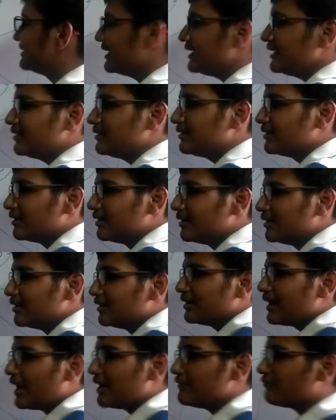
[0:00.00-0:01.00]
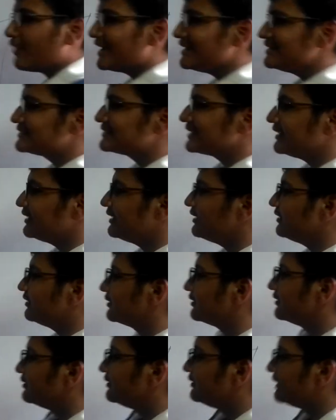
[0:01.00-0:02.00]
while selling, the Americans
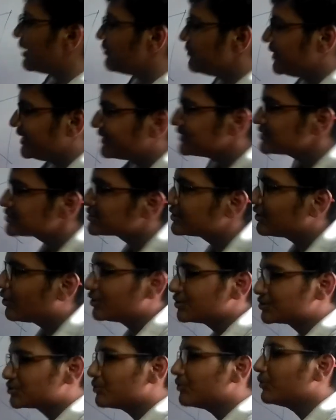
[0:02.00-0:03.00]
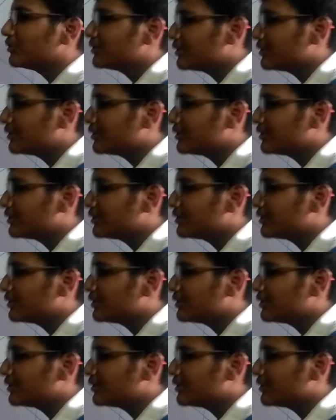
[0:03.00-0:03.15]
also got the